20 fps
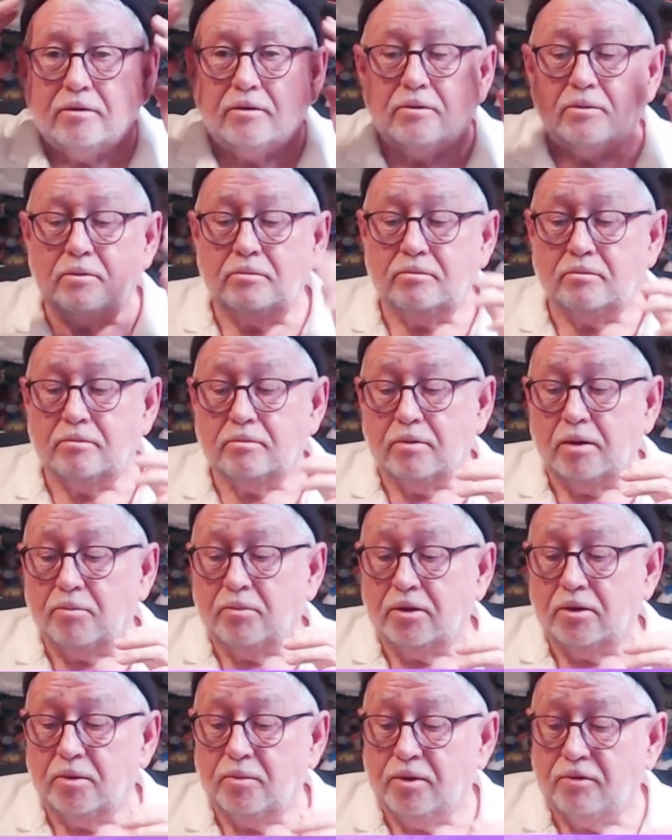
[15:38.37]
Oh, I'm
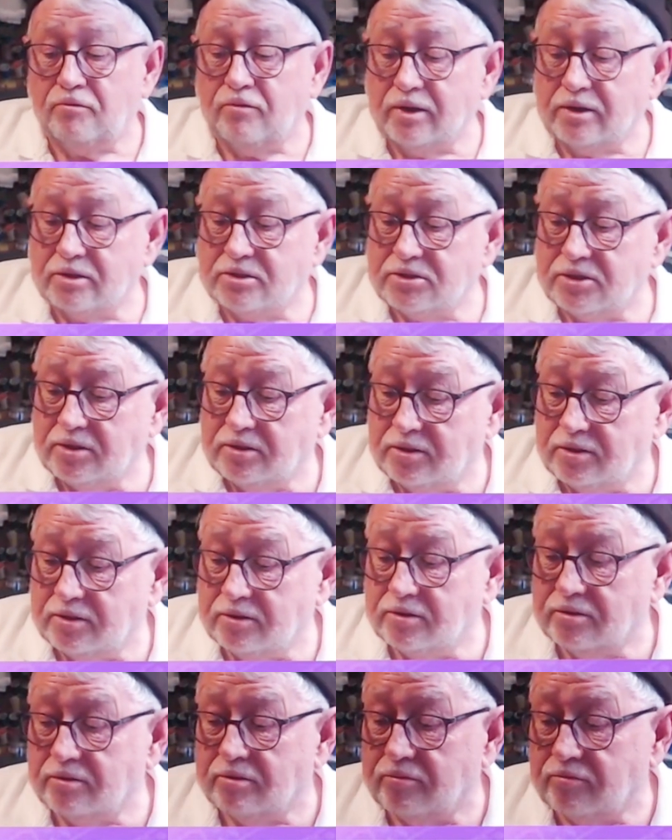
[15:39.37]
going to be fancied
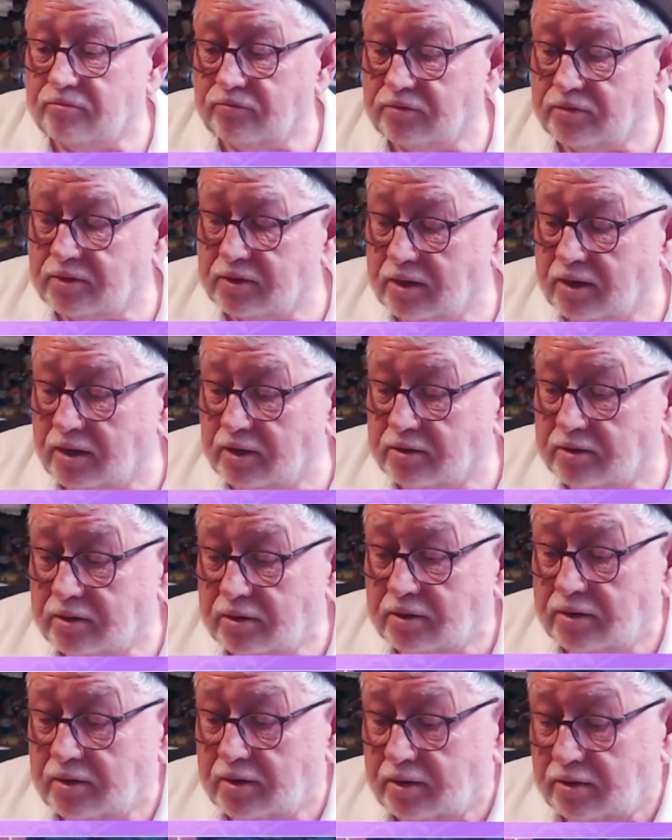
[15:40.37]
for
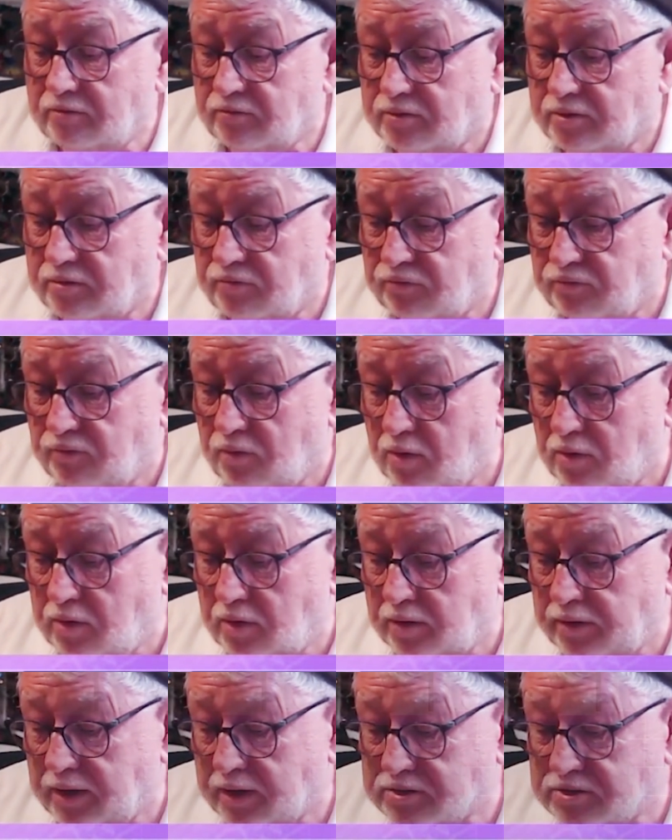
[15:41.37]
the
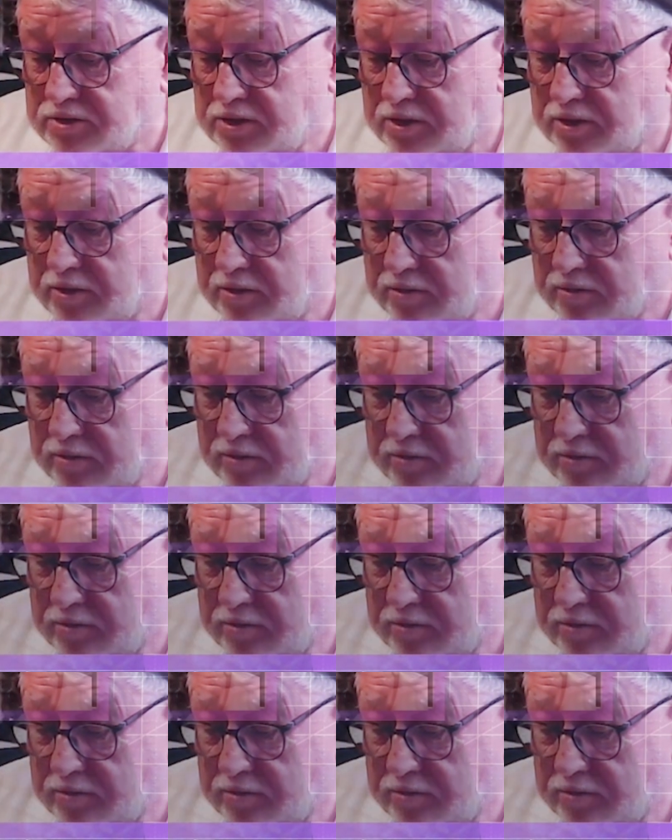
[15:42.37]
fall next year.